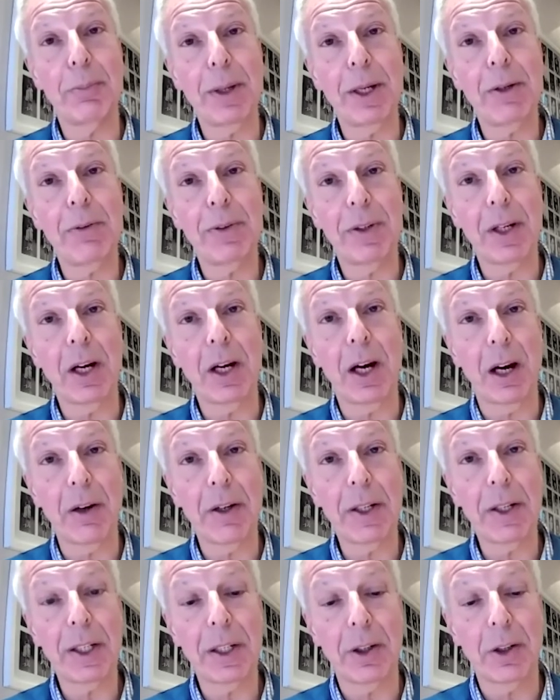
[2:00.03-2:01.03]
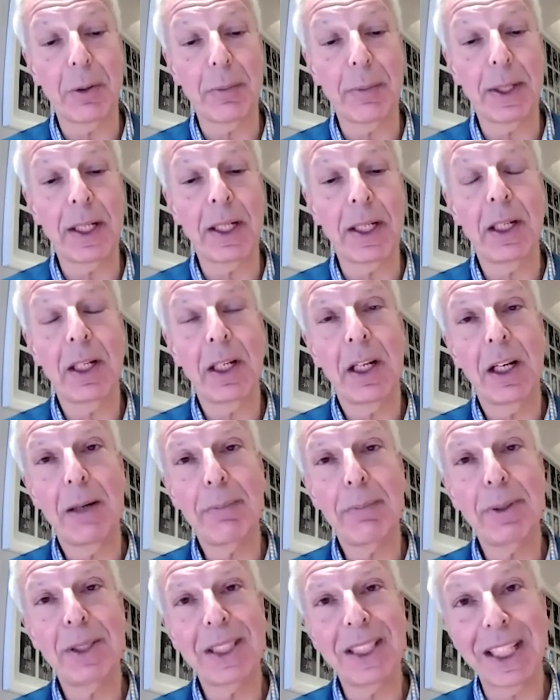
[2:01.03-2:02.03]
that will benefit our economy,
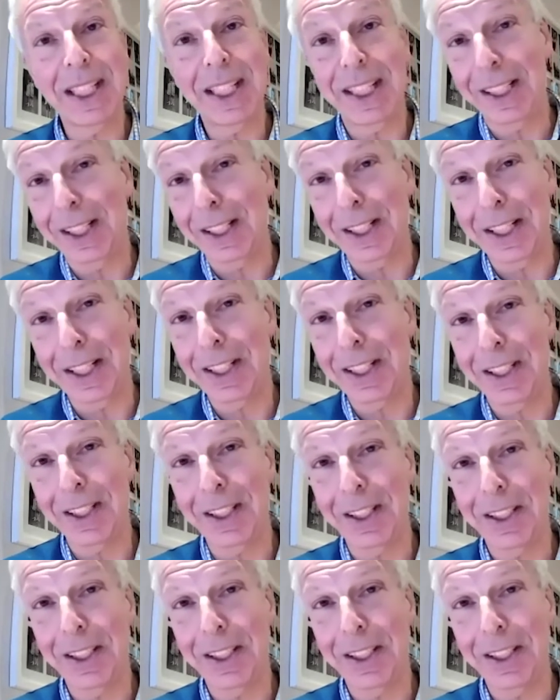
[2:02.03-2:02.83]
a particular